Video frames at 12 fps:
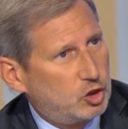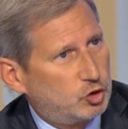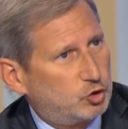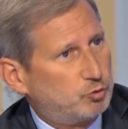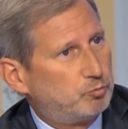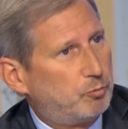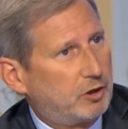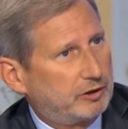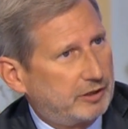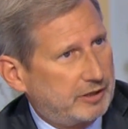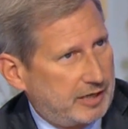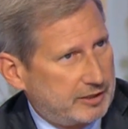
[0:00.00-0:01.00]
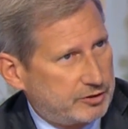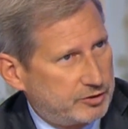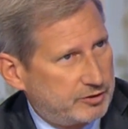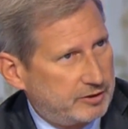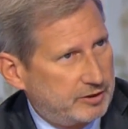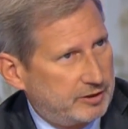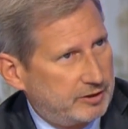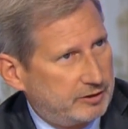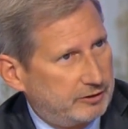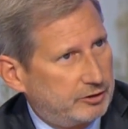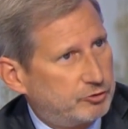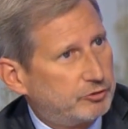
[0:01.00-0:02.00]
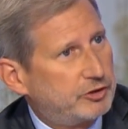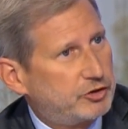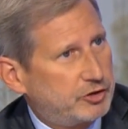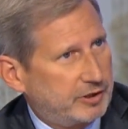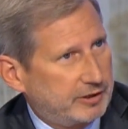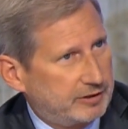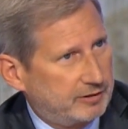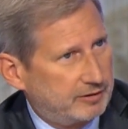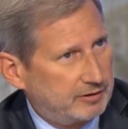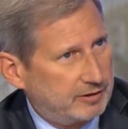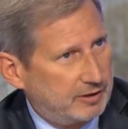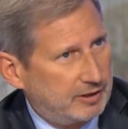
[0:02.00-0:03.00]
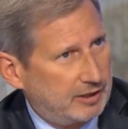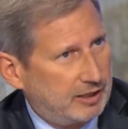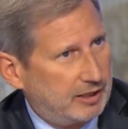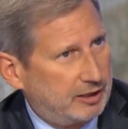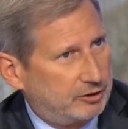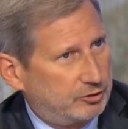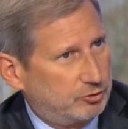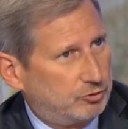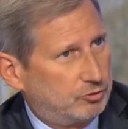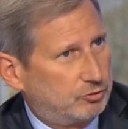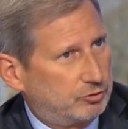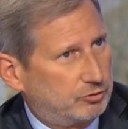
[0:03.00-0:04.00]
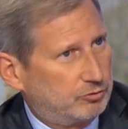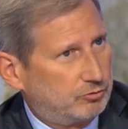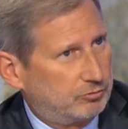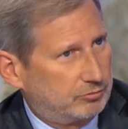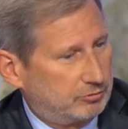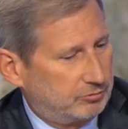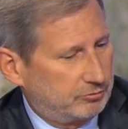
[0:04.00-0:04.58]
to modernize the judiciary, uh, to, to, to,